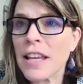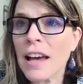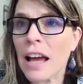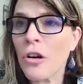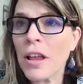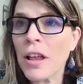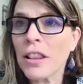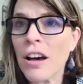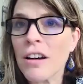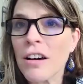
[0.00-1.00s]
Yeah, I know I
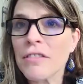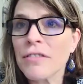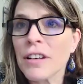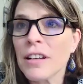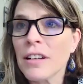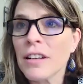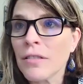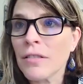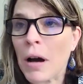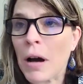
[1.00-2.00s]
love
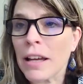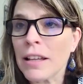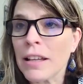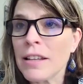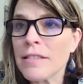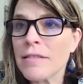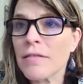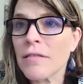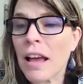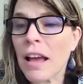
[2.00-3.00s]
buying these